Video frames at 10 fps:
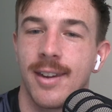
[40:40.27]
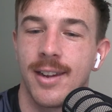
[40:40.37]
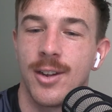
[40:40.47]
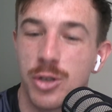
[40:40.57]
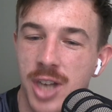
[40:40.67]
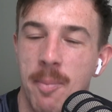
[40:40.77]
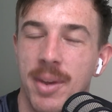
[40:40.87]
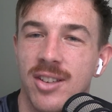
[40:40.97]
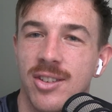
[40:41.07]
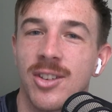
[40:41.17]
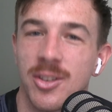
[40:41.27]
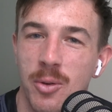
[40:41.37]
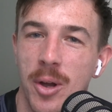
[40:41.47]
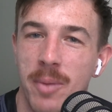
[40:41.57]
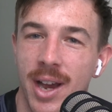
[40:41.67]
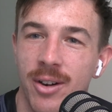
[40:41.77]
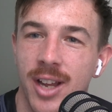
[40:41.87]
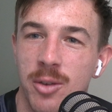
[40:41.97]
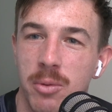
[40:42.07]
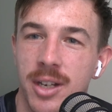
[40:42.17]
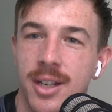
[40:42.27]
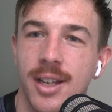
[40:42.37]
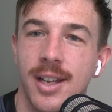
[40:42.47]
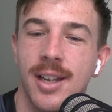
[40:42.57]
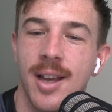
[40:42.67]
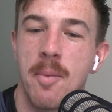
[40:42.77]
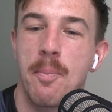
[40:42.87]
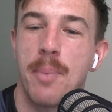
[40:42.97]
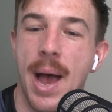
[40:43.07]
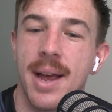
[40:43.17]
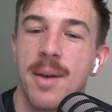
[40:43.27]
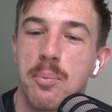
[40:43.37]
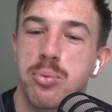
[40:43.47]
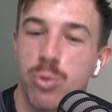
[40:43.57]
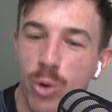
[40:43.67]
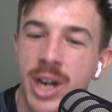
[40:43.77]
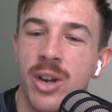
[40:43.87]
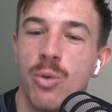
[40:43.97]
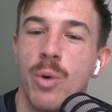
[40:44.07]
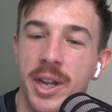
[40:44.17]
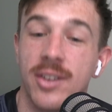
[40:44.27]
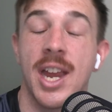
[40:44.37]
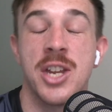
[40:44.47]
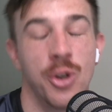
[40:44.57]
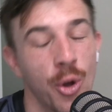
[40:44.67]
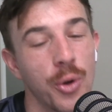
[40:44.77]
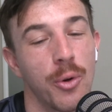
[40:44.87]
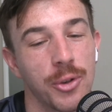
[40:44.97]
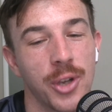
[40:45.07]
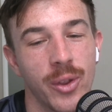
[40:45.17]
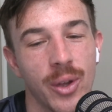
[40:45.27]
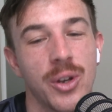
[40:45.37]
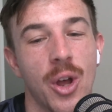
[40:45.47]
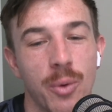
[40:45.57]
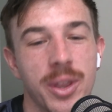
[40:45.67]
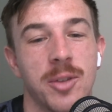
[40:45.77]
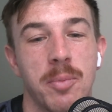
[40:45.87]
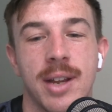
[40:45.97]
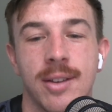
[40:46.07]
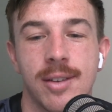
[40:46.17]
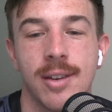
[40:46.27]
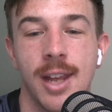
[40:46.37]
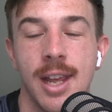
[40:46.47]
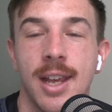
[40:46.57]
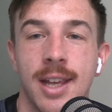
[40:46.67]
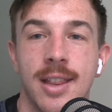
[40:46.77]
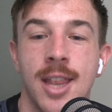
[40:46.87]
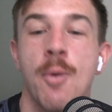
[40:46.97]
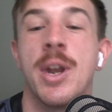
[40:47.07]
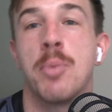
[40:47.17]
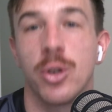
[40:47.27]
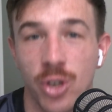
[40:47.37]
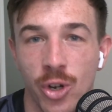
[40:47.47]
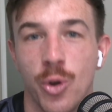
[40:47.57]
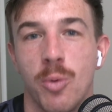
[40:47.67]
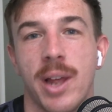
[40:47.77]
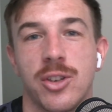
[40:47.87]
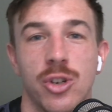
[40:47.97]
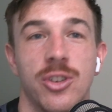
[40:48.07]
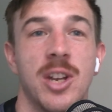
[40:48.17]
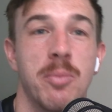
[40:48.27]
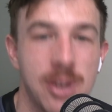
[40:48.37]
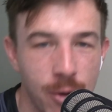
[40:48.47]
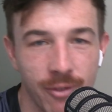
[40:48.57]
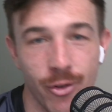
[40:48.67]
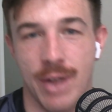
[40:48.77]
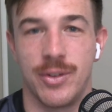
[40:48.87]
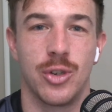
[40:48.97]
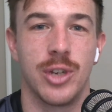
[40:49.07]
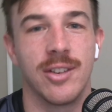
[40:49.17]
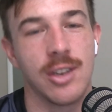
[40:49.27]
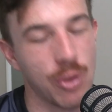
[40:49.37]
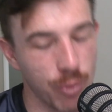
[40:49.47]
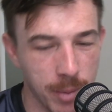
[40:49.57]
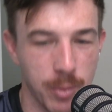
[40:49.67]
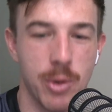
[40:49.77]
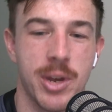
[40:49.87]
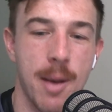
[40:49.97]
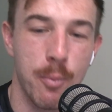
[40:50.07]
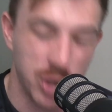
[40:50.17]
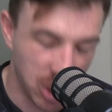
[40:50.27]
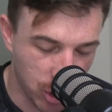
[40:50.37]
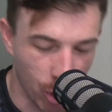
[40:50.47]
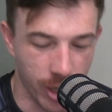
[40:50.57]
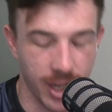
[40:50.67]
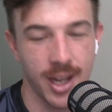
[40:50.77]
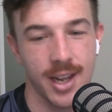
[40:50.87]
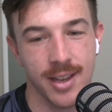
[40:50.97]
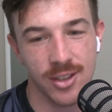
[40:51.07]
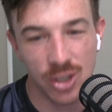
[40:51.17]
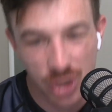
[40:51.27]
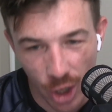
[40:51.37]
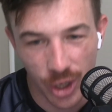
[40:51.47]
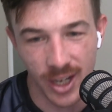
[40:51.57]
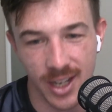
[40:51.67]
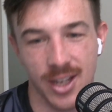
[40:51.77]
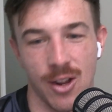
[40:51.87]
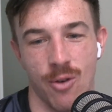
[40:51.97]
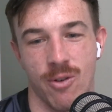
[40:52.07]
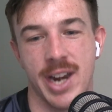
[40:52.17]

Not champions, because I still hope my Hurricanes win, but perennial winners. And you know also that know what this means? That when he puts on an All Black jersey, he'll be doing it for another 2 years into the Rugby World Cup, which is good. This is good in the long run.